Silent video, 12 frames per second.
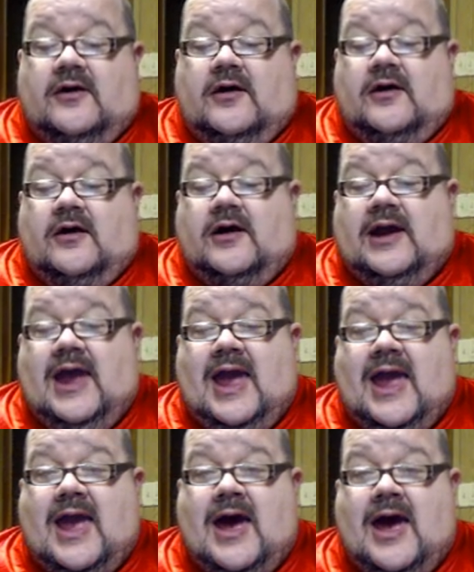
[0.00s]
Uh,
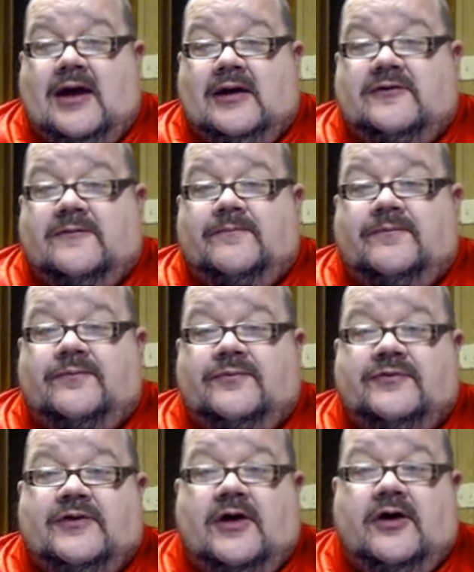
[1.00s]
and
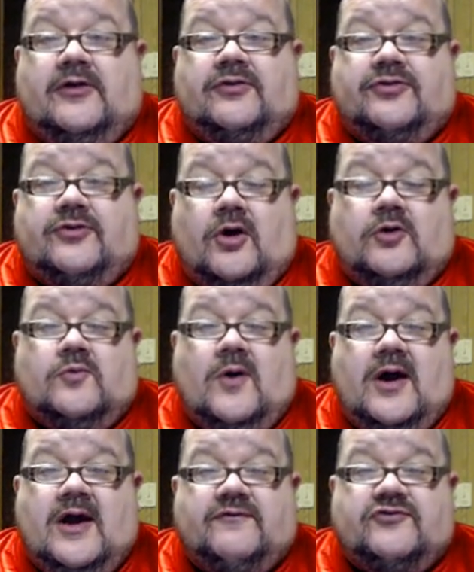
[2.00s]
the third
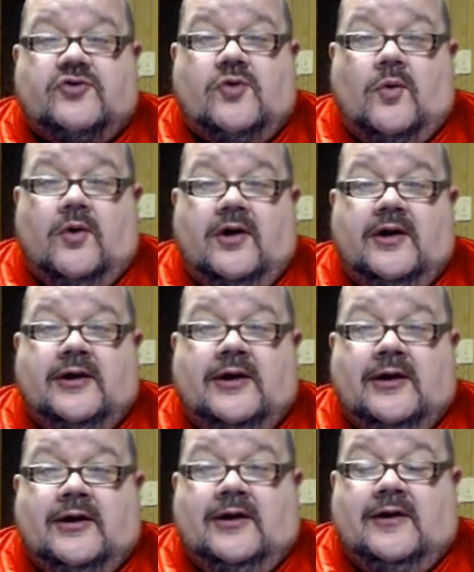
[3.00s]
way of scoring
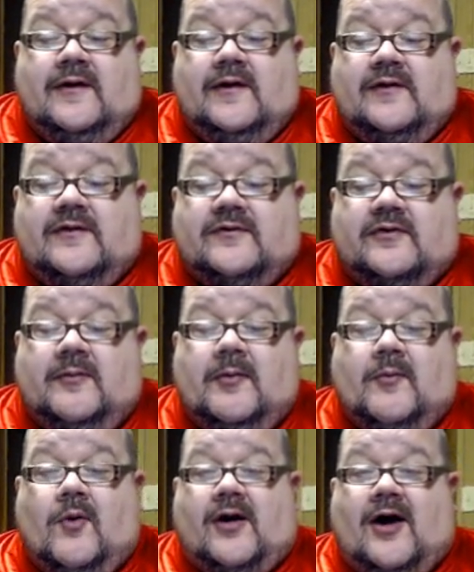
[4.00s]
is a little bit
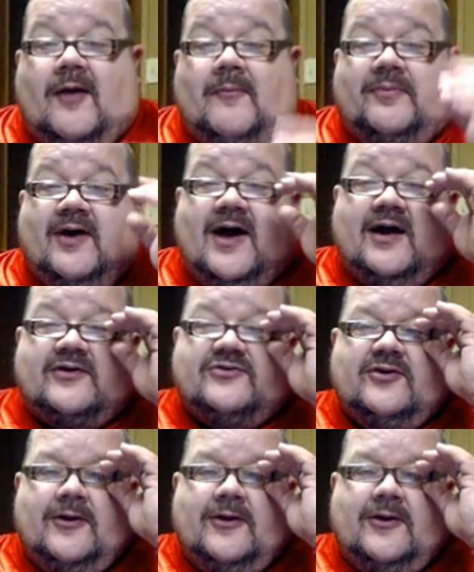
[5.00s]
more complex.